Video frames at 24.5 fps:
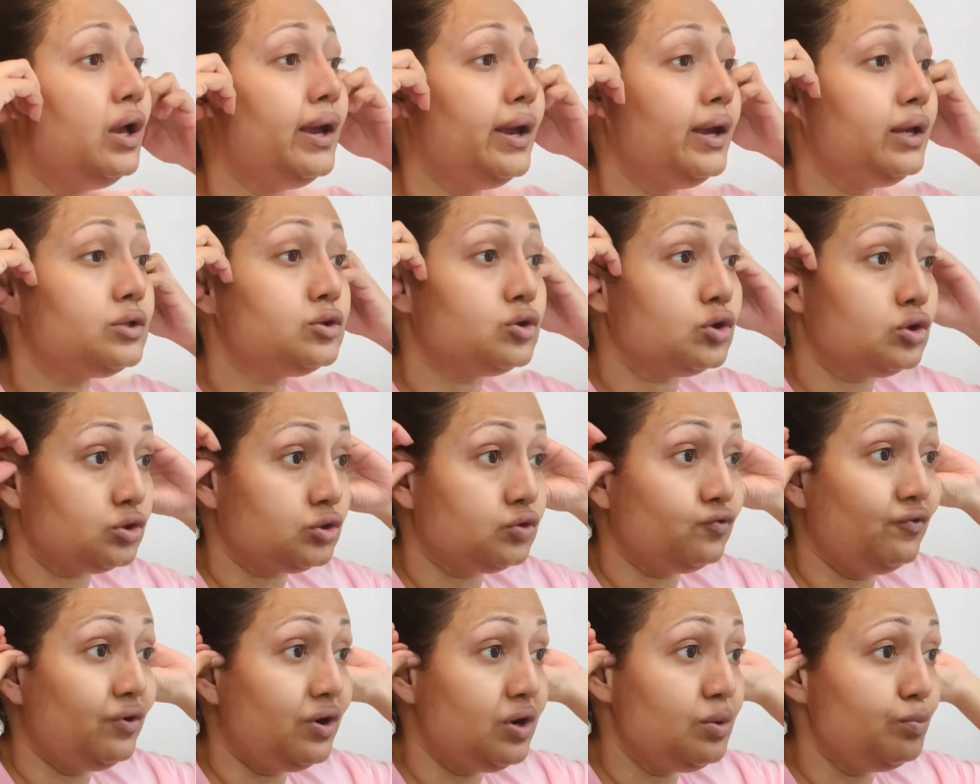it's
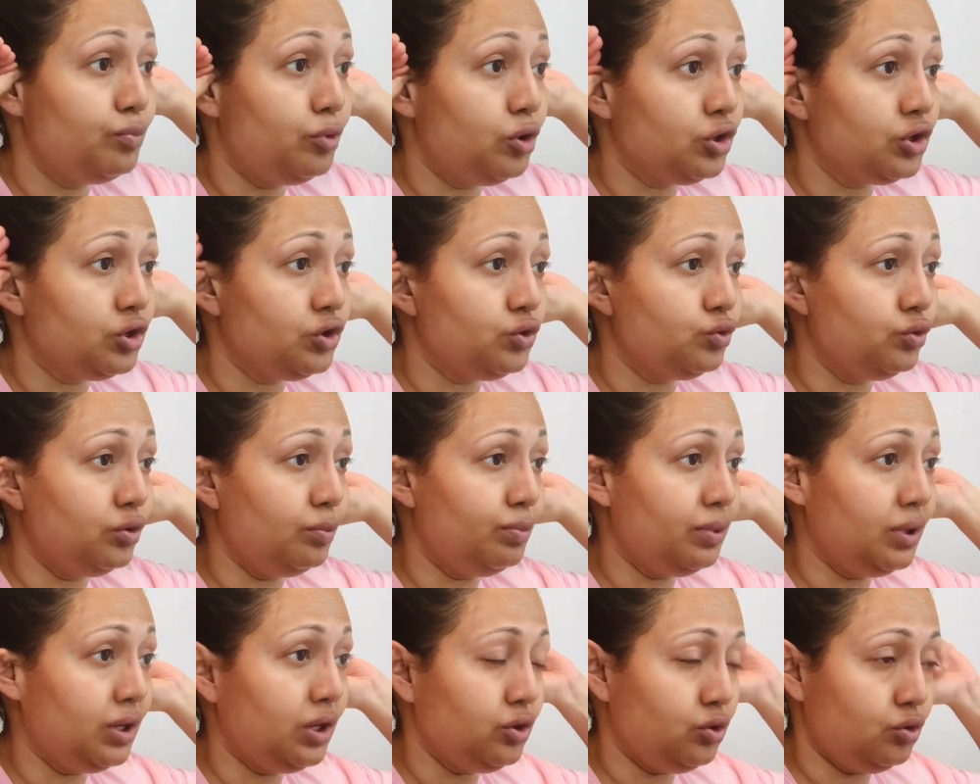also very important to
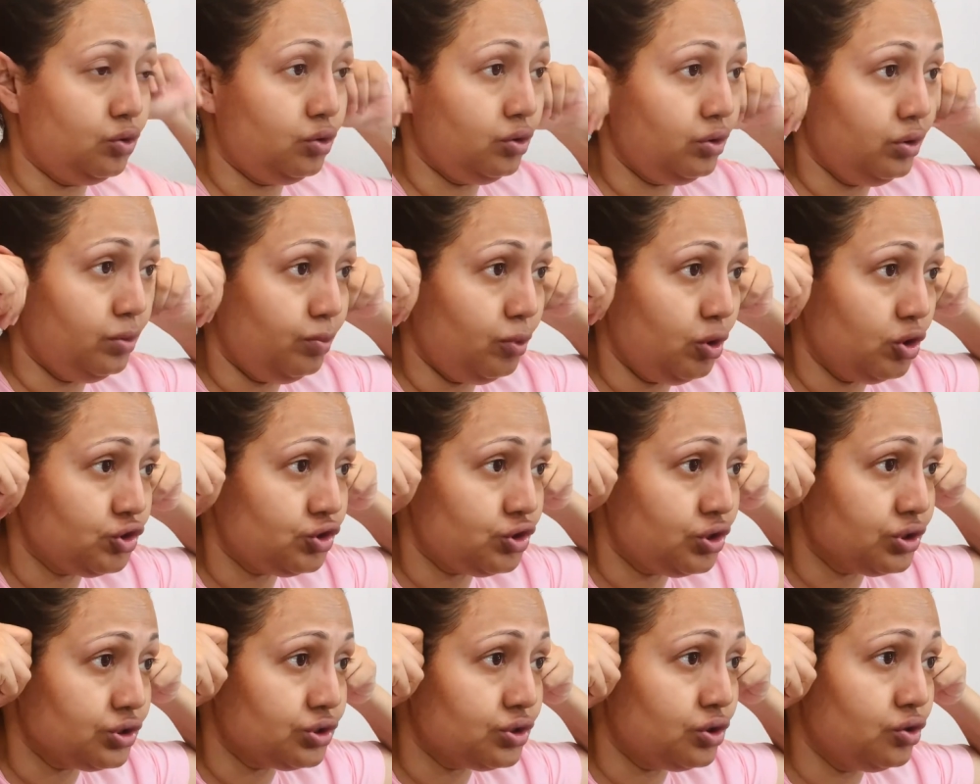apply your
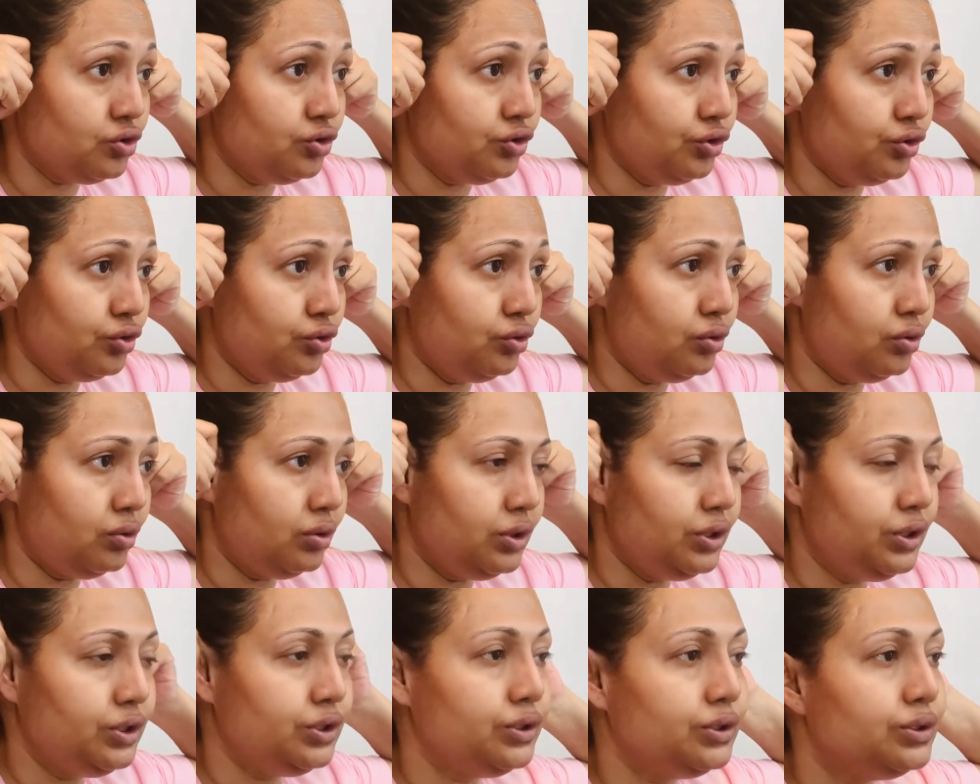moisturizer on your
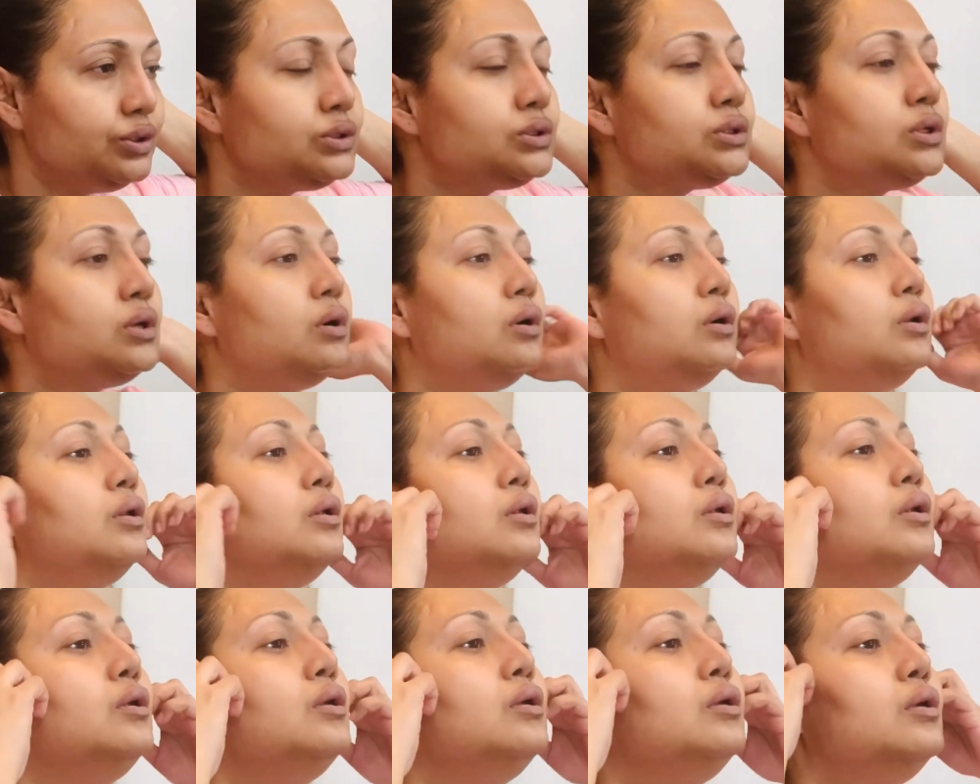ears.
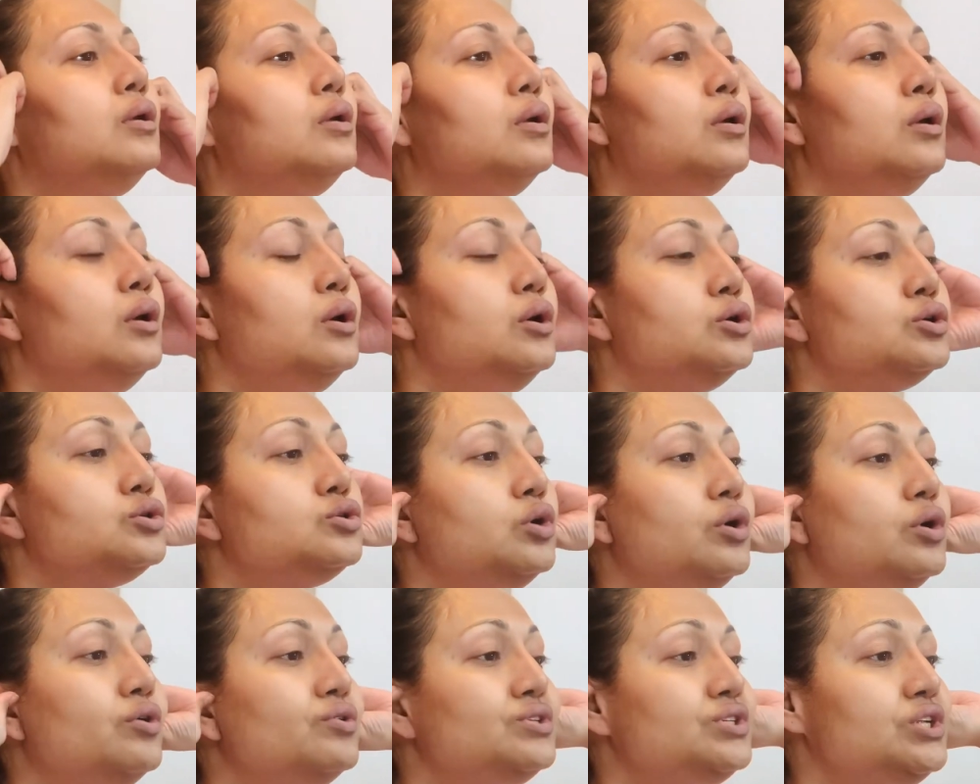
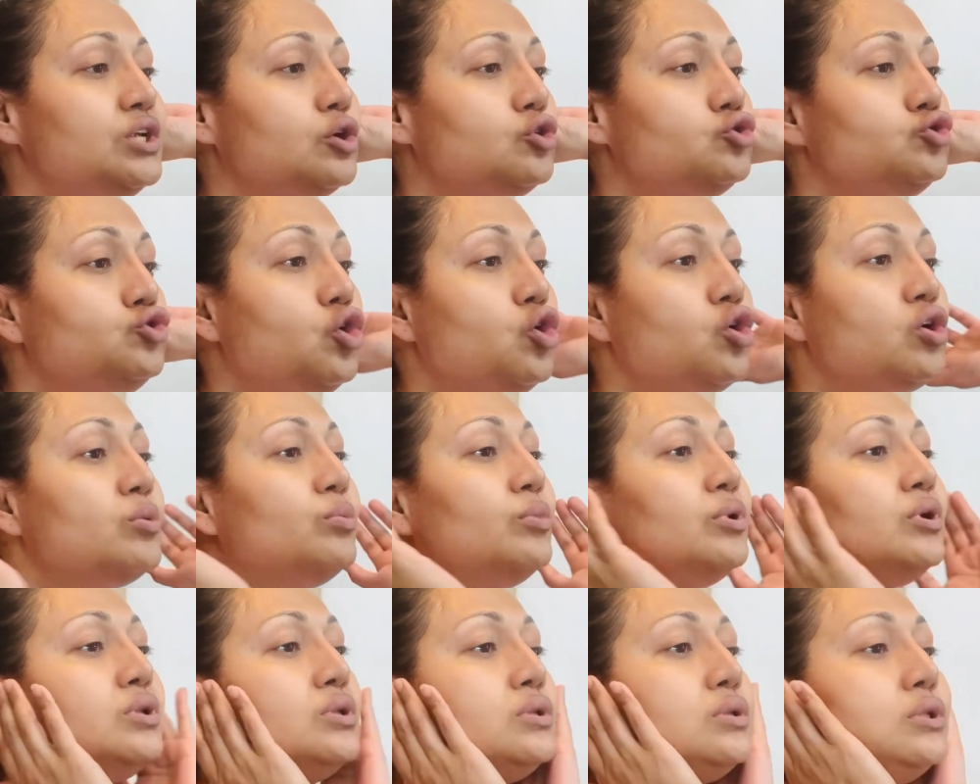So I'm still talking
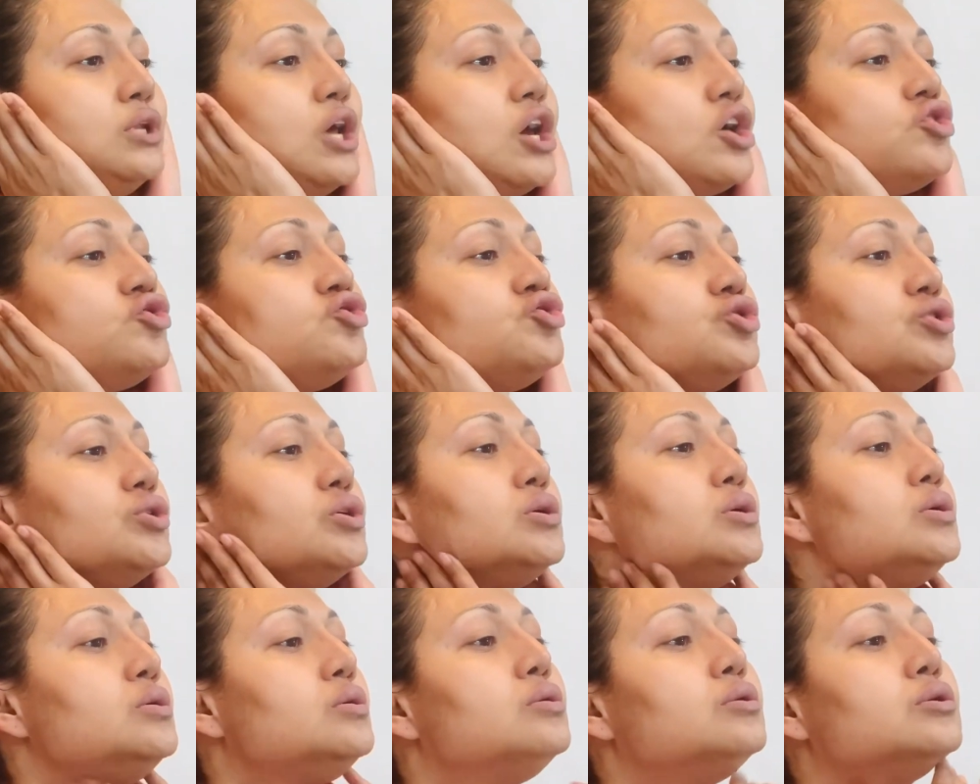about
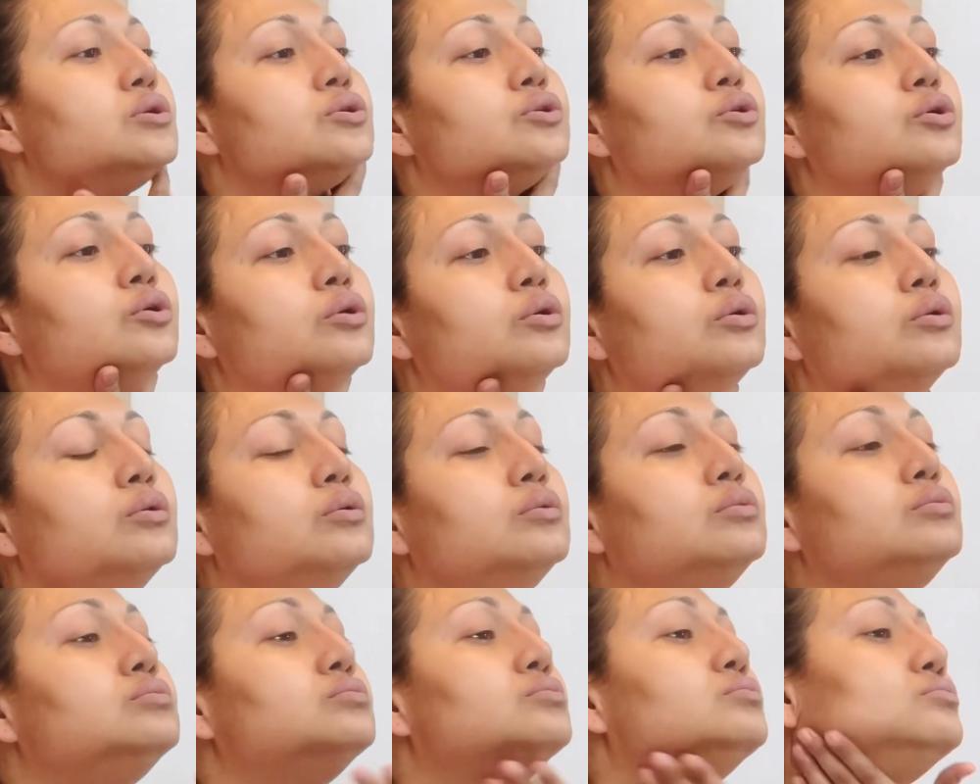texture, so
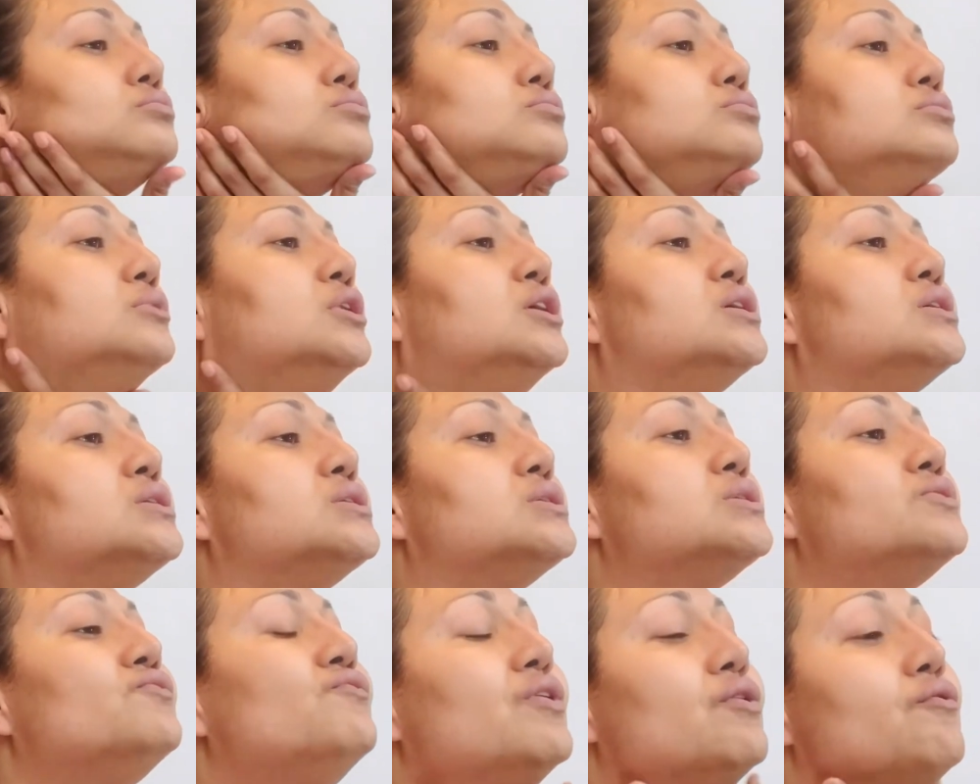
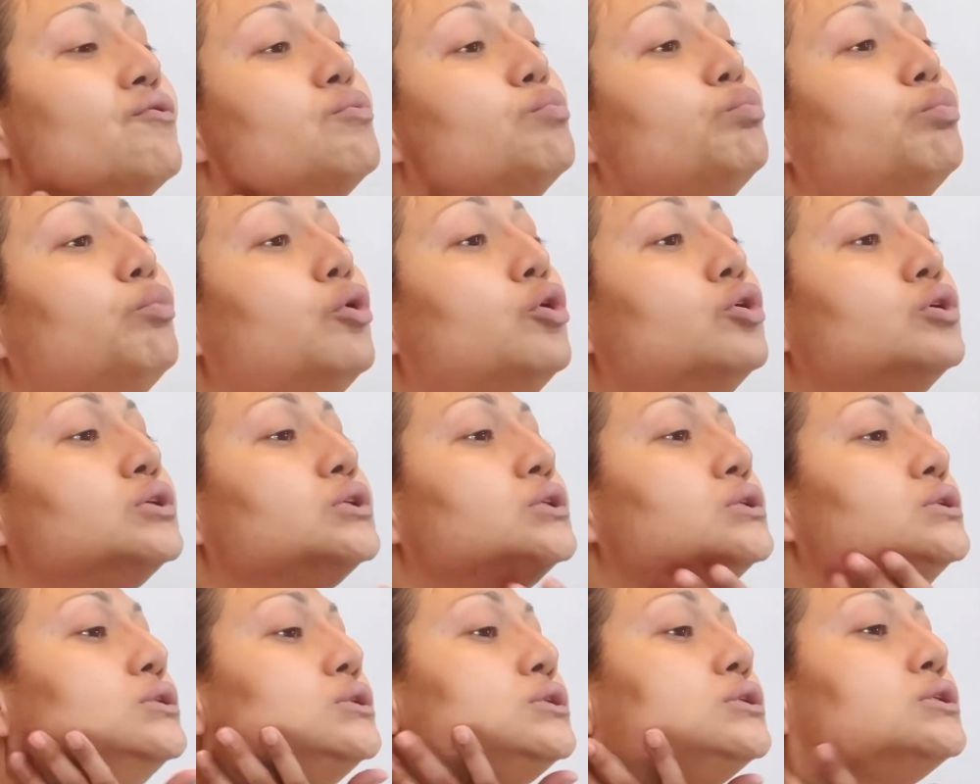it's very
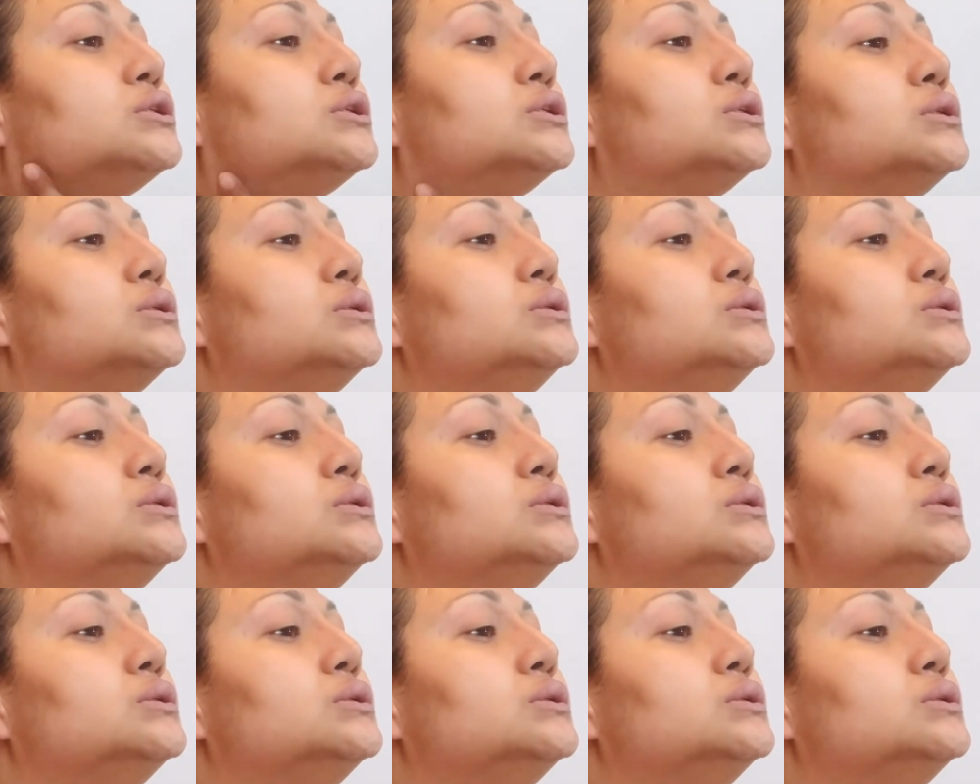important.